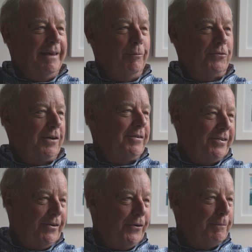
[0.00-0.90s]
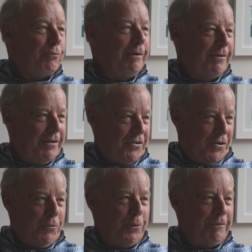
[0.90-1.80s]
It was considered a
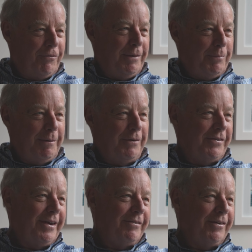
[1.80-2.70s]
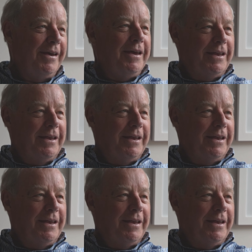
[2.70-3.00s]
privilege to work for yes, the BBC. Right.